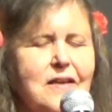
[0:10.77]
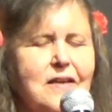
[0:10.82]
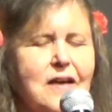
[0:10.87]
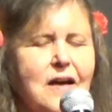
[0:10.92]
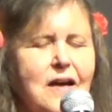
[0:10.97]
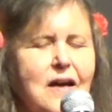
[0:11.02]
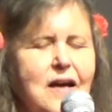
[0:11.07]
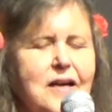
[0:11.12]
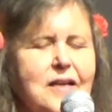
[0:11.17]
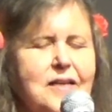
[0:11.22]

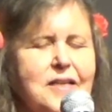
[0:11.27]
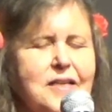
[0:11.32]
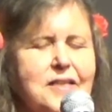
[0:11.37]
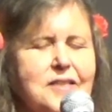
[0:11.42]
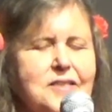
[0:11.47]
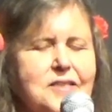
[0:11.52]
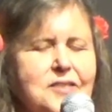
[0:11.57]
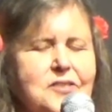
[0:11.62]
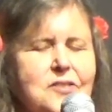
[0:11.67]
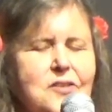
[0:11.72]
God
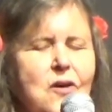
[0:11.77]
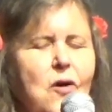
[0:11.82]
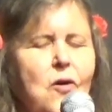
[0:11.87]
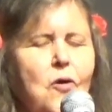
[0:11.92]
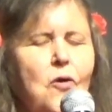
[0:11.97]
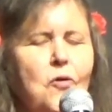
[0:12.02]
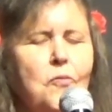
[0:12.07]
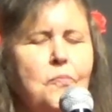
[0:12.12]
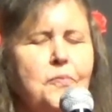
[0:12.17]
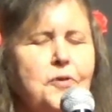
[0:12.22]
is
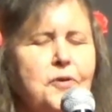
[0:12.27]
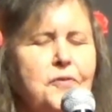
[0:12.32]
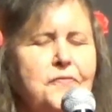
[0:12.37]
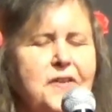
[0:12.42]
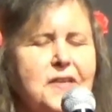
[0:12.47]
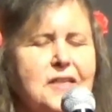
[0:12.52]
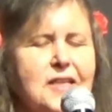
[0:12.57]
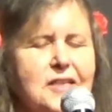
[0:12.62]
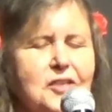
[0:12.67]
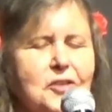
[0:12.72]
whole,
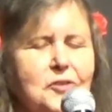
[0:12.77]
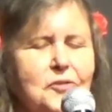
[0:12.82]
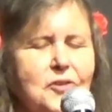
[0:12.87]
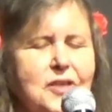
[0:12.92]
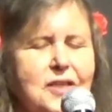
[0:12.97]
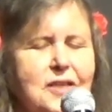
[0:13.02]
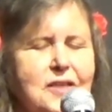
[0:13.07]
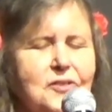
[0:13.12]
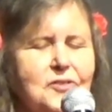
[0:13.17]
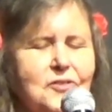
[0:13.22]
perfect, and
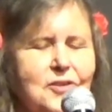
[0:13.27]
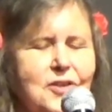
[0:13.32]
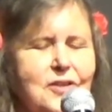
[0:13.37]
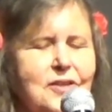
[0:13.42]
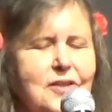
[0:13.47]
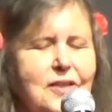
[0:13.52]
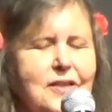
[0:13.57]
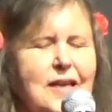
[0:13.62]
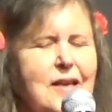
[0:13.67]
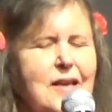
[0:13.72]
great,
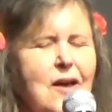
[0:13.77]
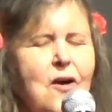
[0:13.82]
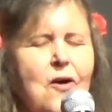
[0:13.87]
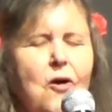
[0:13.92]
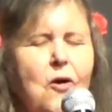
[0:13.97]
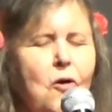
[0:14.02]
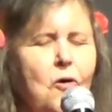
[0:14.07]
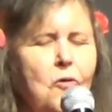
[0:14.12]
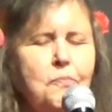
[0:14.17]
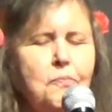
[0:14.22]

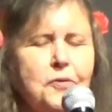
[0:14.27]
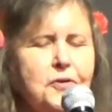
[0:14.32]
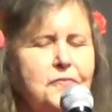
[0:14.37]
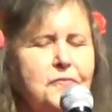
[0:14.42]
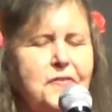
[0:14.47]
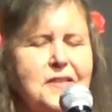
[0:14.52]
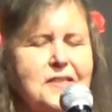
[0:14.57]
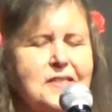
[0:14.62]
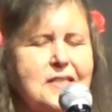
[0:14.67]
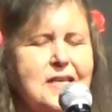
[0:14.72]
whole,
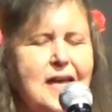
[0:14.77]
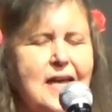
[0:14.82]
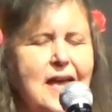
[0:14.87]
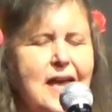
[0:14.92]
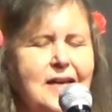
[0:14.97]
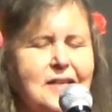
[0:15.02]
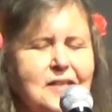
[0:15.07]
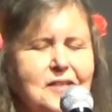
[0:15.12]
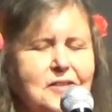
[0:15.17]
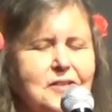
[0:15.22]
perfect,
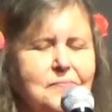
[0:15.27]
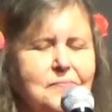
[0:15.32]
and